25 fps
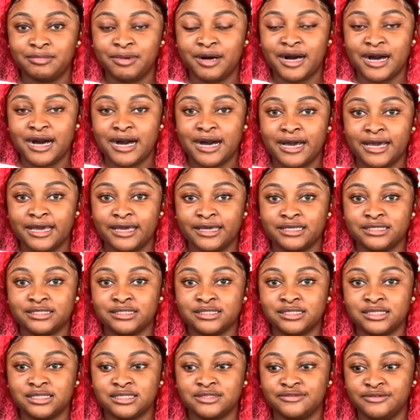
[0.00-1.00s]
by
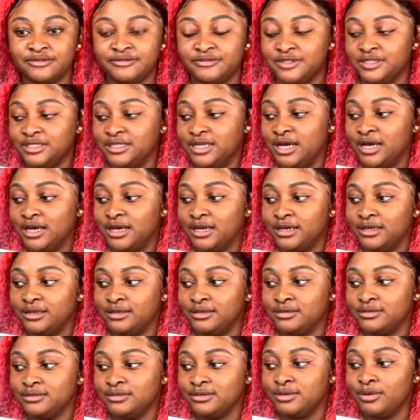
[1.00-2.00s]

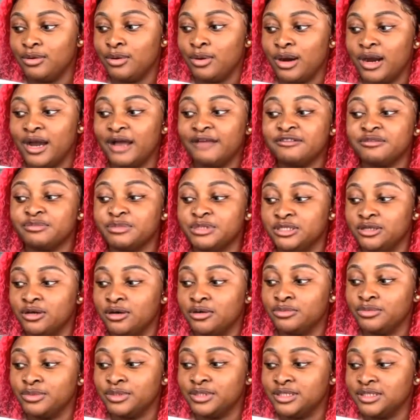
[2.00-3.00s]
6:59, or I have to be
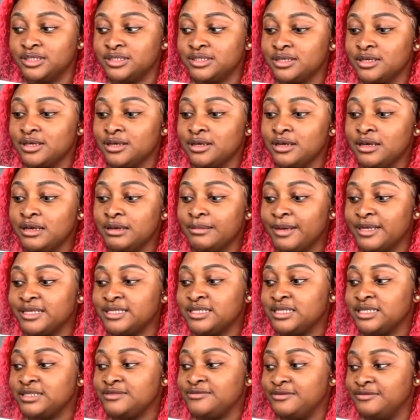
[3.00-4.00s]
done with this
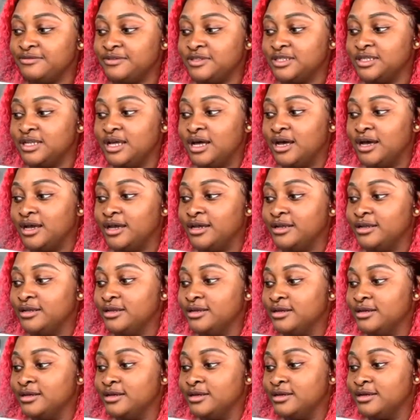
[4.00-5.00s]
by
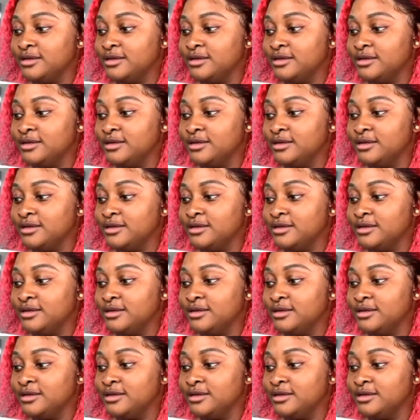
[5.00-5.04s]
6:59.